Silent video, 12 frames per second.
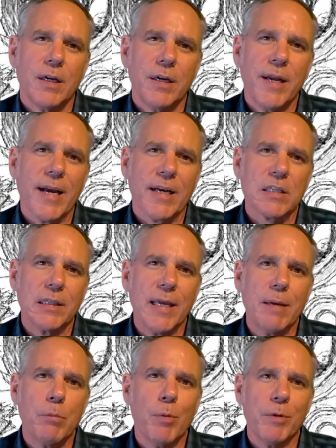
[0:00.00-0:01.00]
Next,
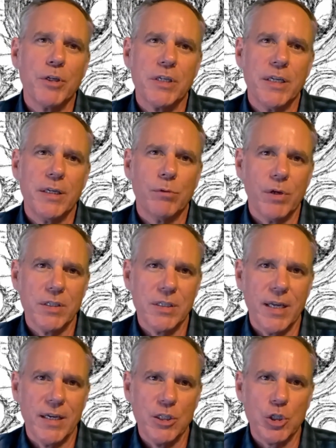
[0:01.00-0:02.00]
label machine run
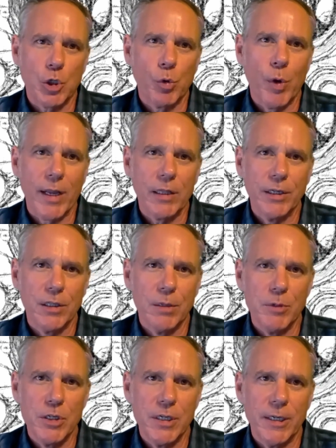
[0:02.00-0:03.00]
settings directly on the
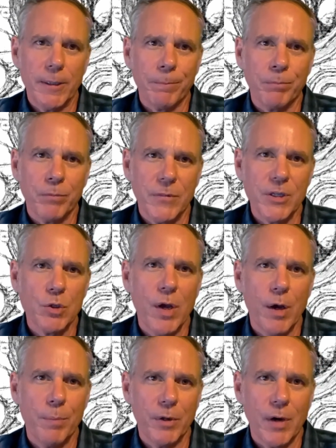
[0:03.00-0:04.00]
machine. This will
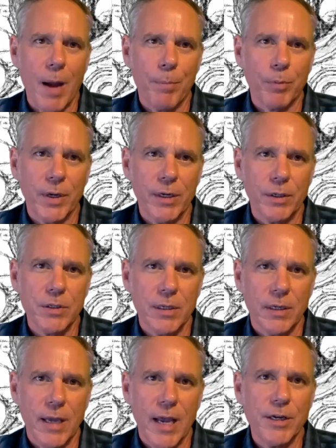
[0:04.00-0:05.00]
help your operators
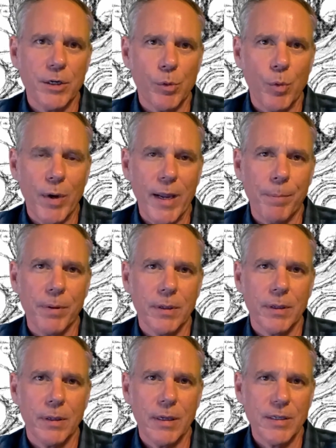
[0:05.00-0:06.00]
and your ramp,
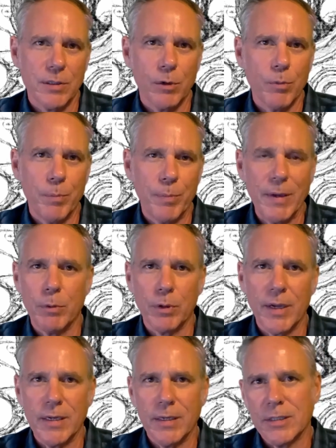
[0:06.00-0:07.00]
as they'll be able
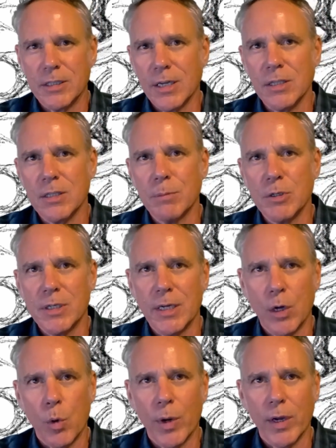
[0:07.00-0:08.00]
to adjust the
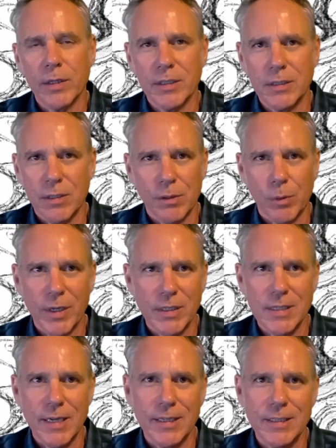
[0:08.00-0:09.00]
machine quickly to the right
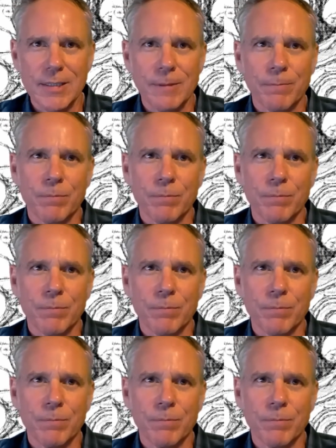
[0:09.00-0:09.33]
settings.